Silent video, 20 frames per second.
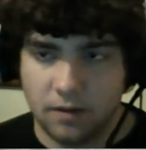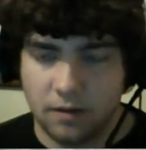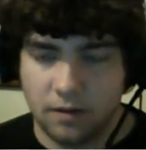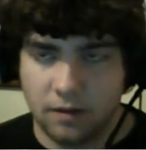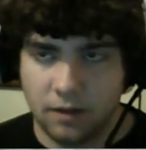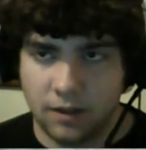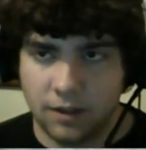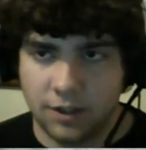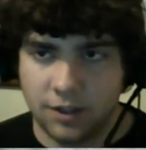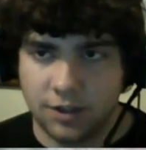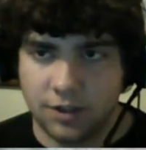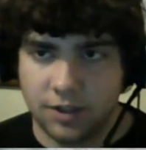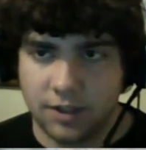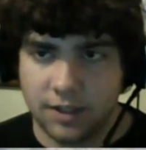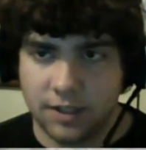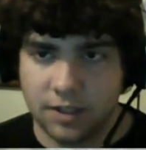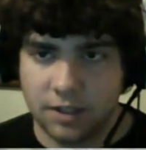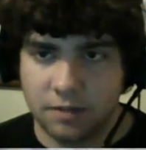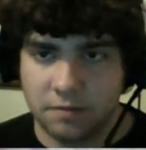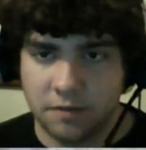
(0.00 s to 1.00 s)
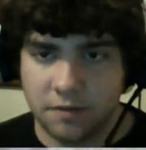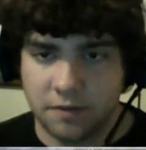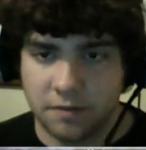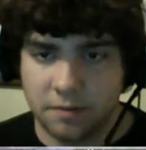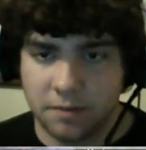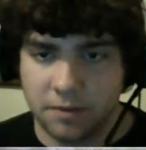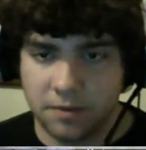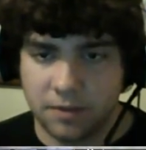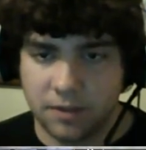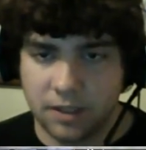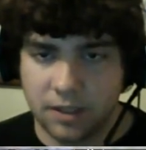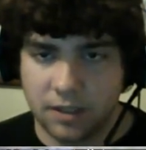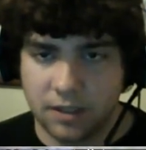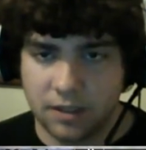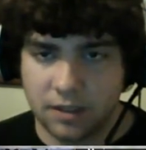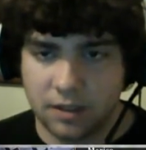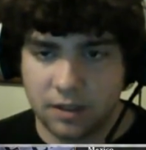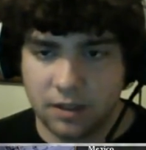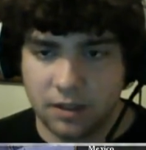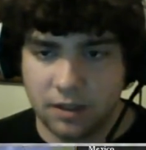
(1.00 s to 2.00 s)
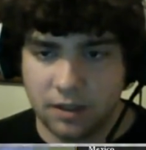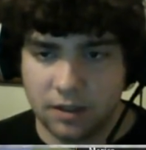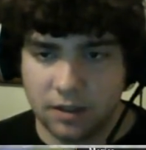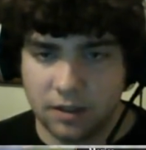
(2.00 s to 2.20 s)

And did you guys come off the boats yet? Good.